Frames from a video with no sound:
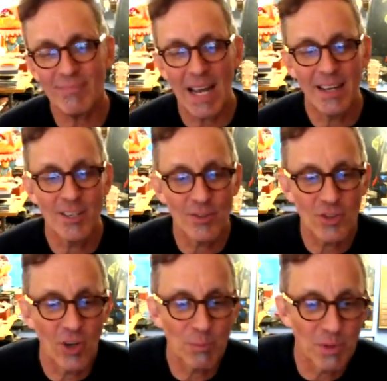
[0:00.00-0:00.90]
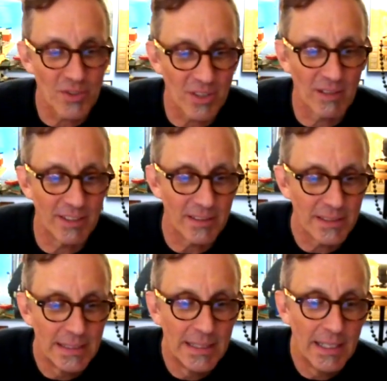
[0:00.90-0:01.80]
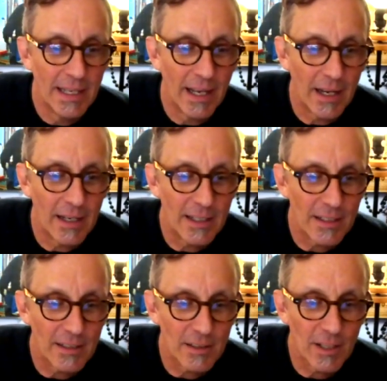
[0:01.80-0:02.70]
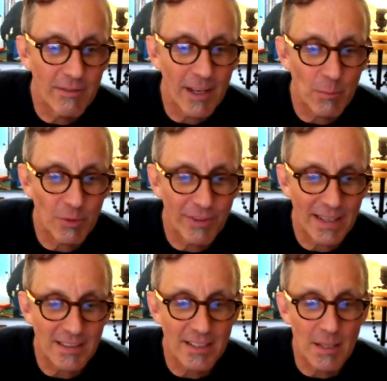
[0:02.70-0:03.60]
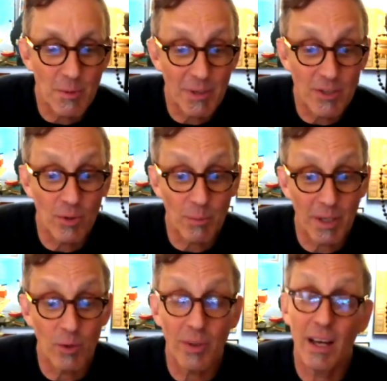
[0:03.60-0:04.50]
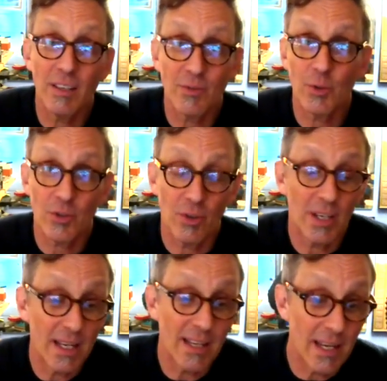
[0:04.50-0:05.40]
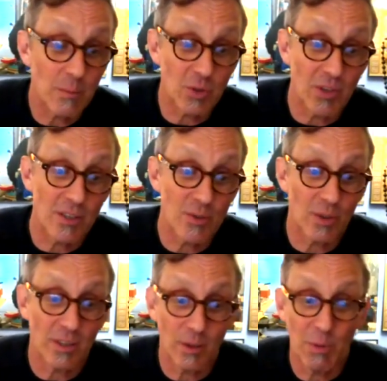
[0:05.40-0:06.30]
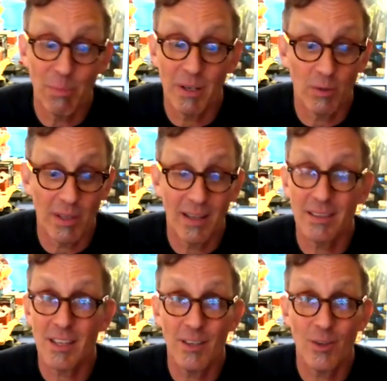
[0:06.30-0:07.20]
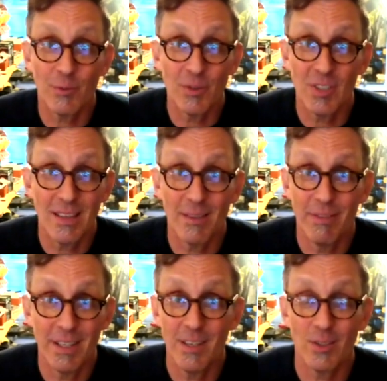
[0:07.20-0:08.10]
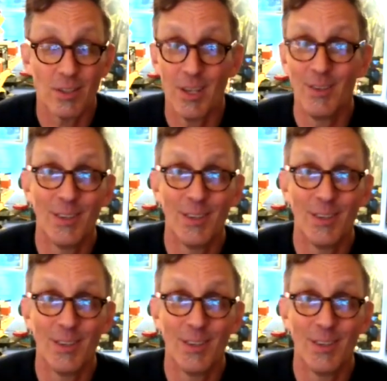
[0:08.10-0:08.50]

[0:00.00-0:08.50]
I don't know, songbirds loved it. Love animal facts. They seem to be doing better without us, for sure. Yeah, the animals are doing a little bit better without us. I don't know if you've seen the videos of the